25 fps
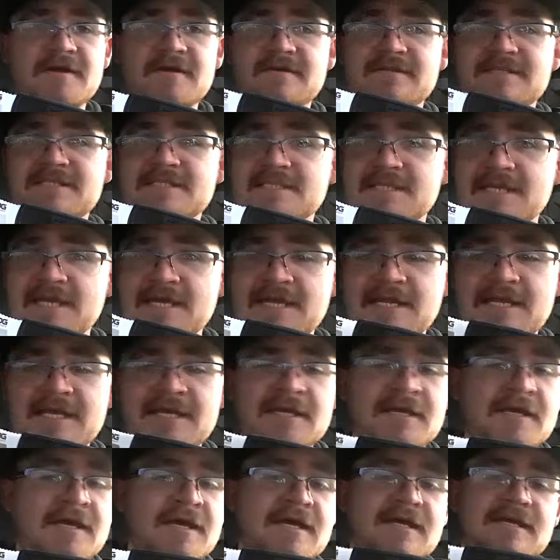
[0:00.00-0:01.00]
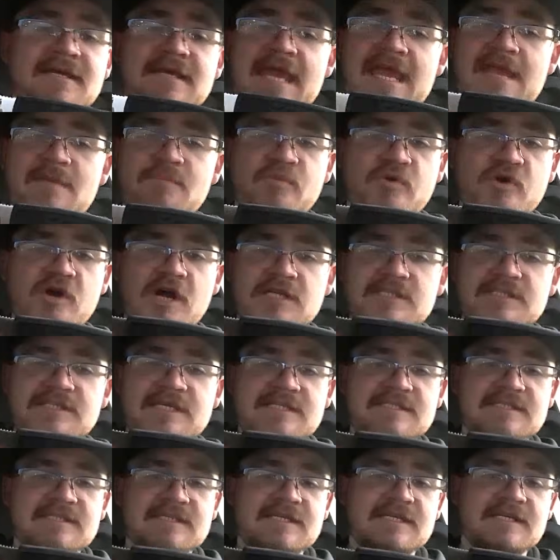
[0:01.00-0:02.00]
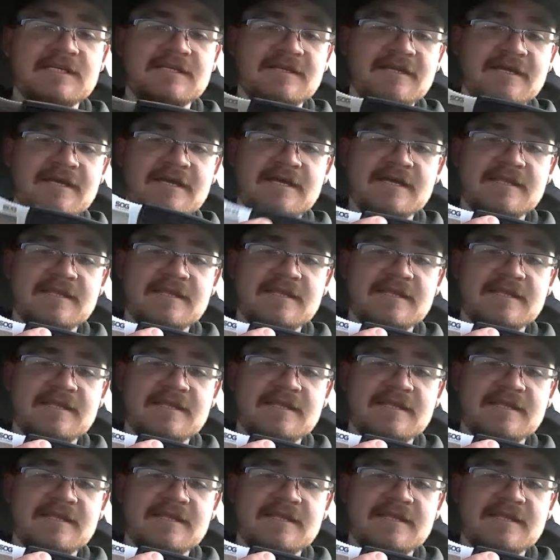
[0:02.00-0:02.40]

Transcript: Skinning, game processing.